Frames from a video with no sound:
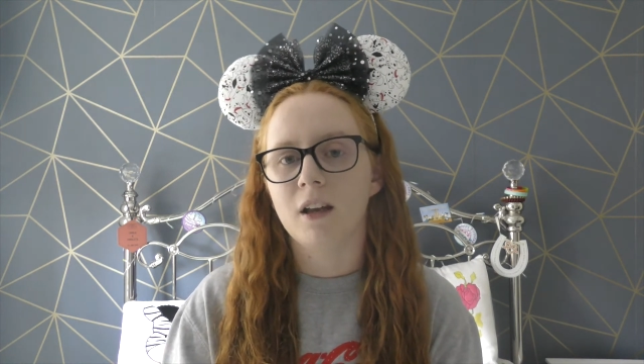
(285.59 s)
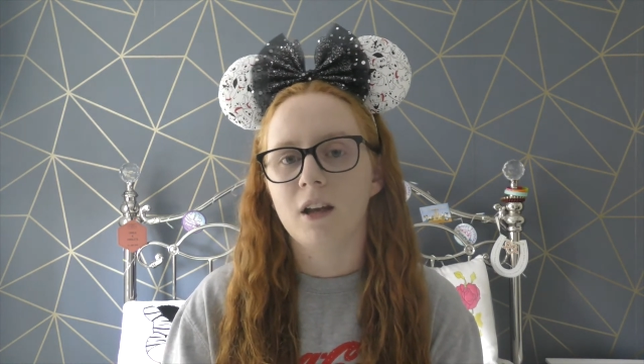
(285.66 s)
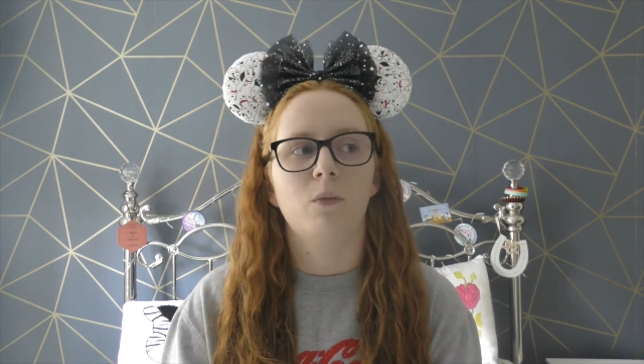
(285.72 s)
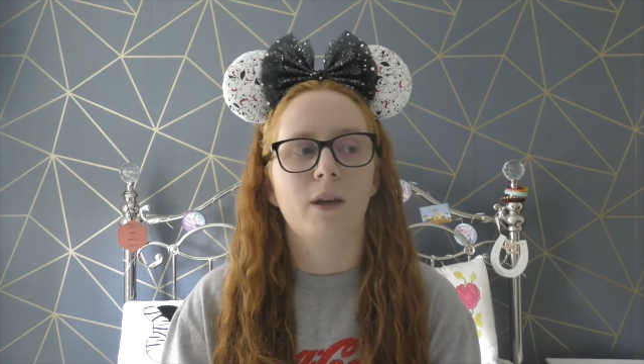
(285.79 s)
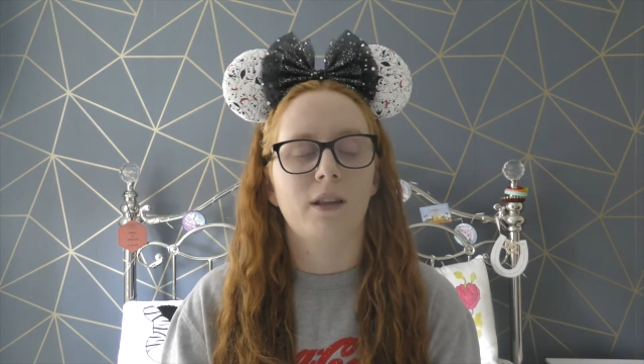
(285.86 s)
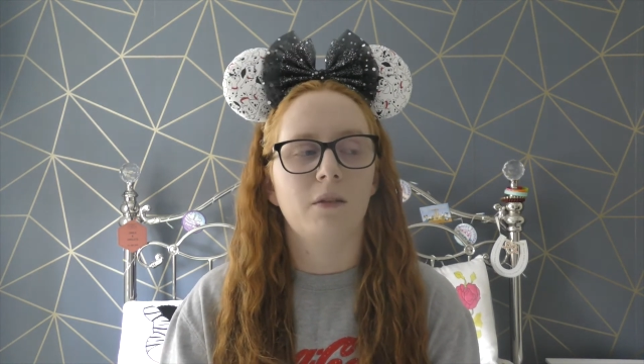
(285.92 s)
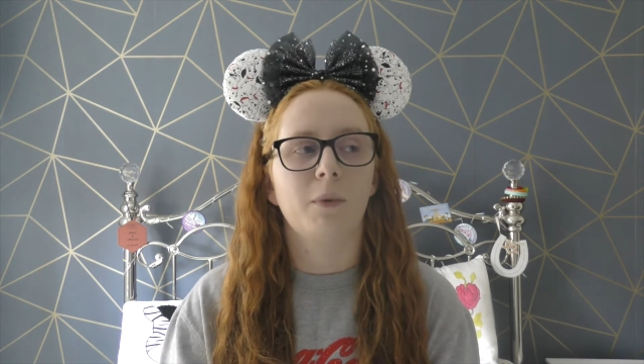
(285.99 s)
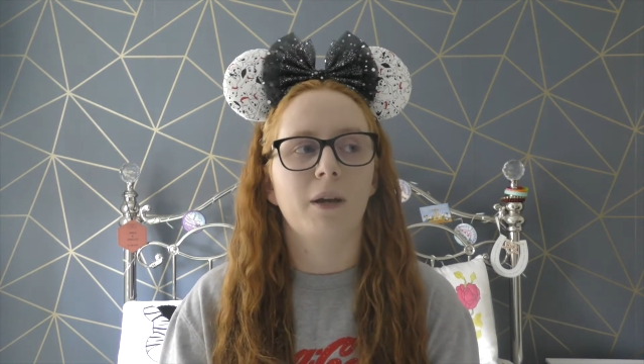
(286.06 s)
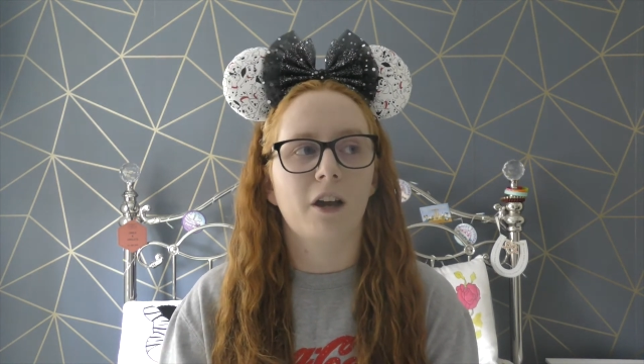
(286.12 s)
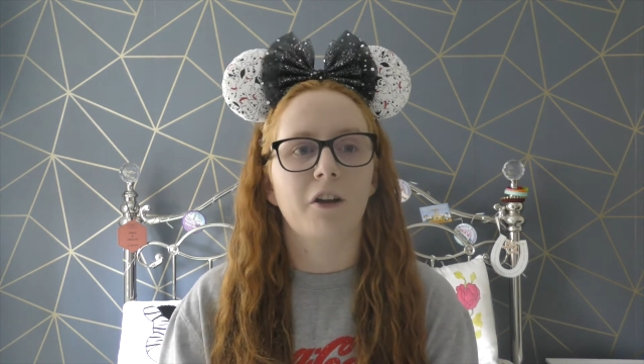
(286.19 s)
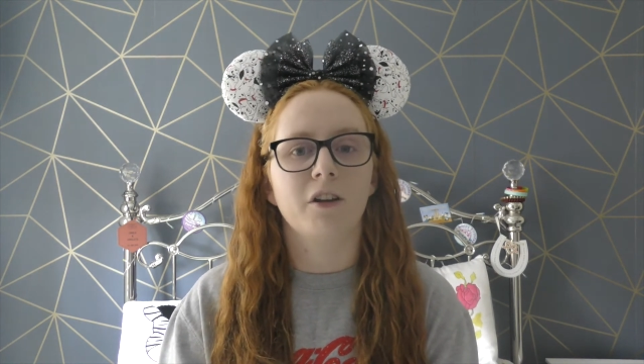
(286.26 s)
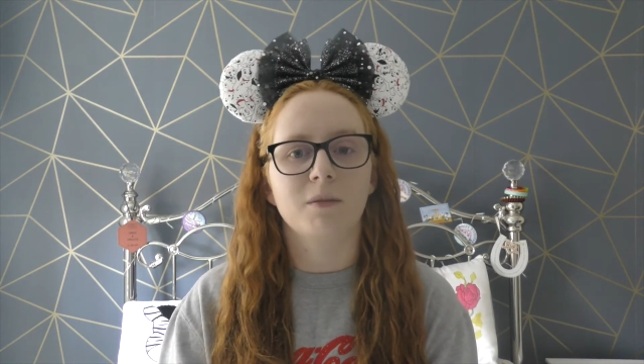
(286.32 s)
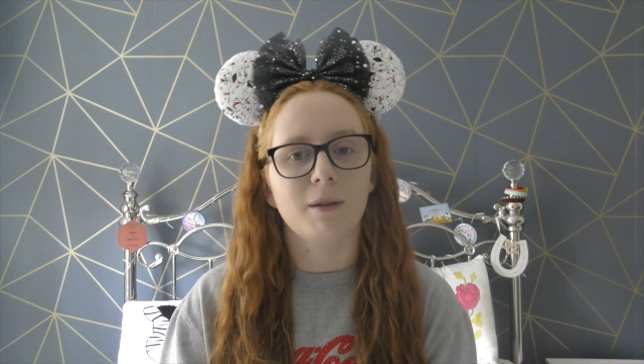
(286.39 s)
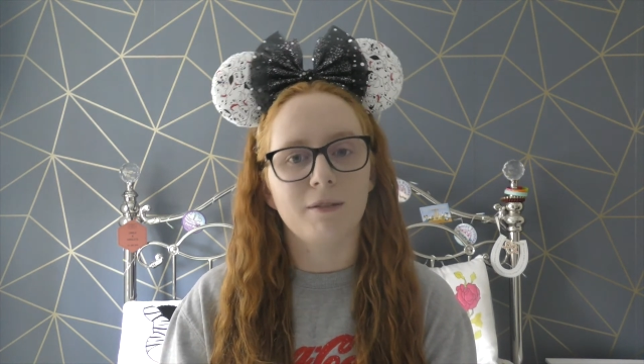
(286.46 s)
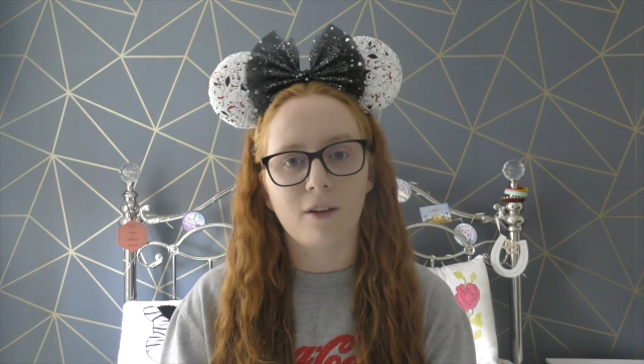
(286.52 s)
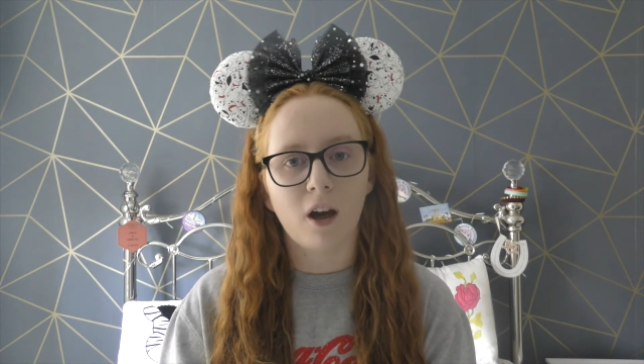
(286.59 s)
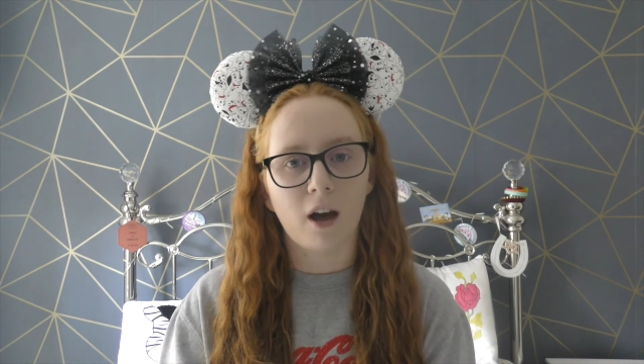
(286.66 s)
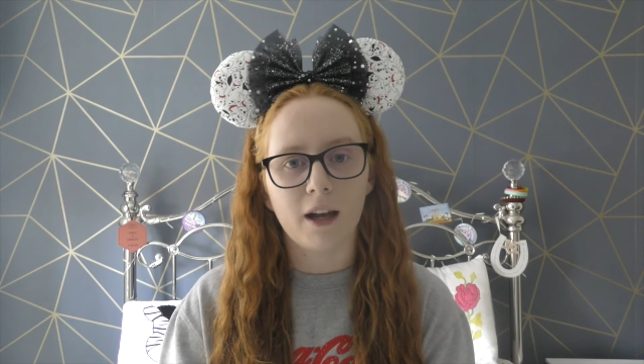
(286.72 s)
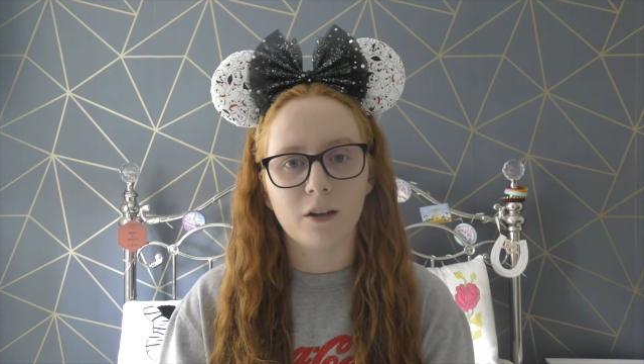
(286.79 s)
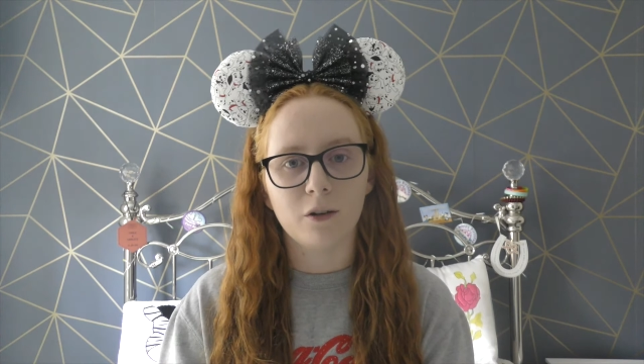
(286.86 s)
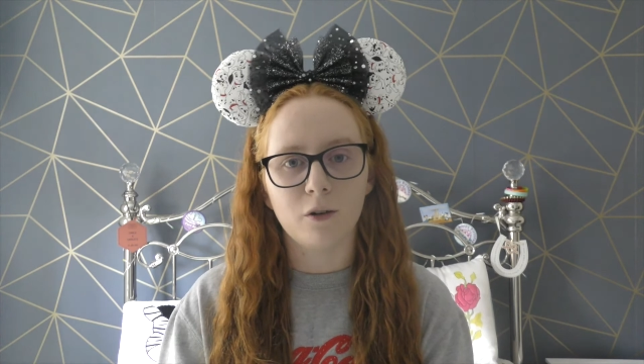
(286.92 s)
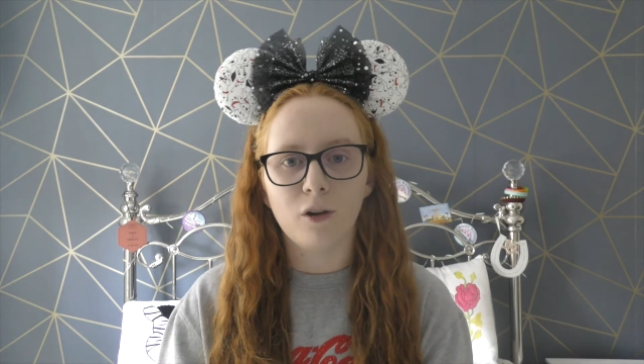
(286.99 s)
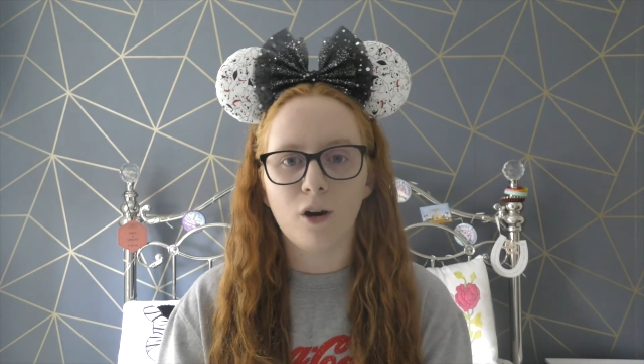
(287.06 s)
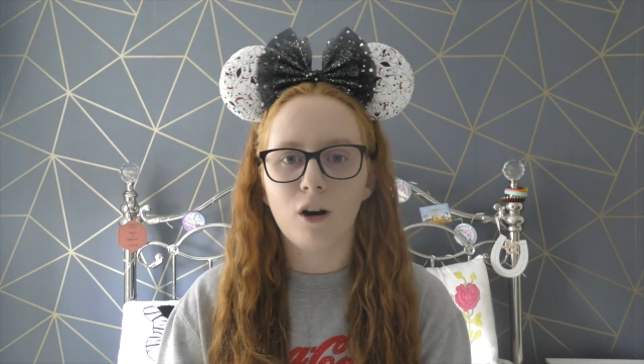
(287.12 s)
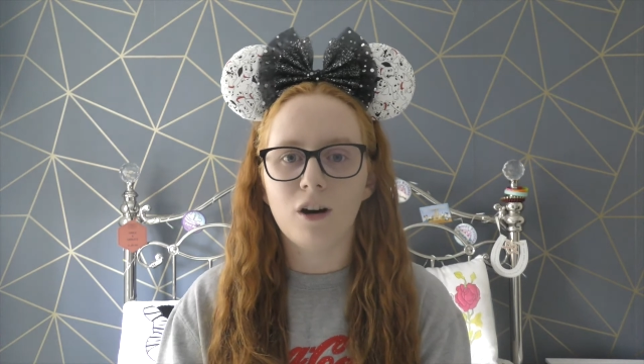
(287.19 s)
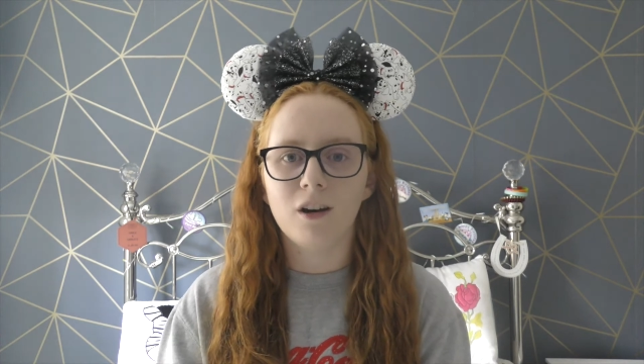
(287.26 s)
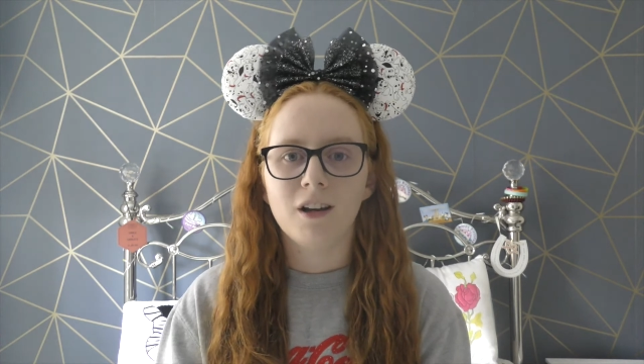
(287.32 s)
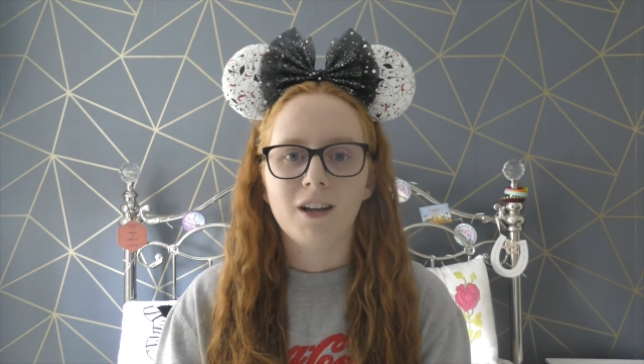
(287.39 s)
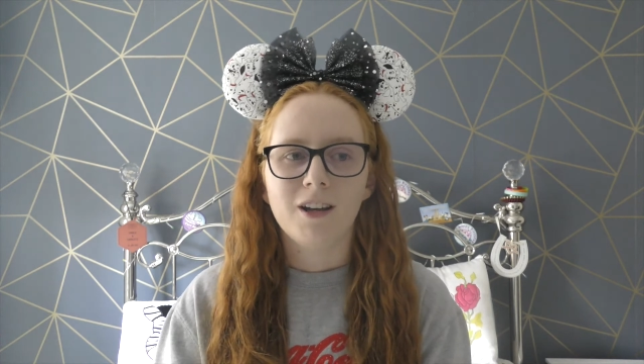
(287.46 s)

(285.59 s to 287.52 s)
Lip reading: whether we're going to be flying or not.